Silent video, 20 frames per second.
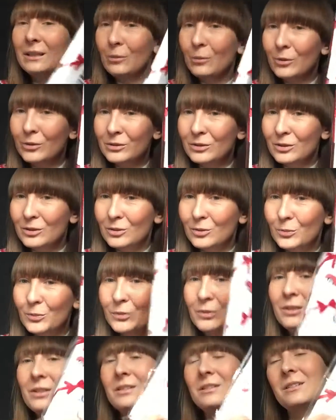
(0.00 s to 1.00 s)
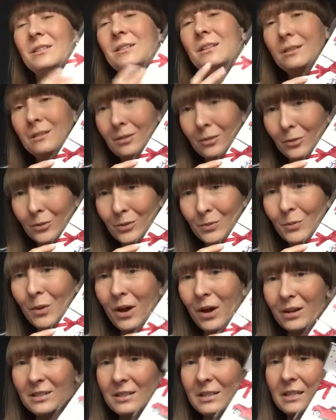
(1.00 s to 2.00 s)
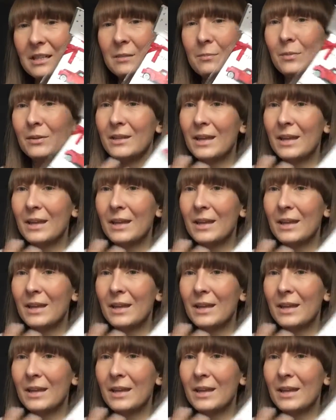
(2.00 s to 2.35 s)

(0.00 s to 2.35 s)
and I wanted to put this in those boxes,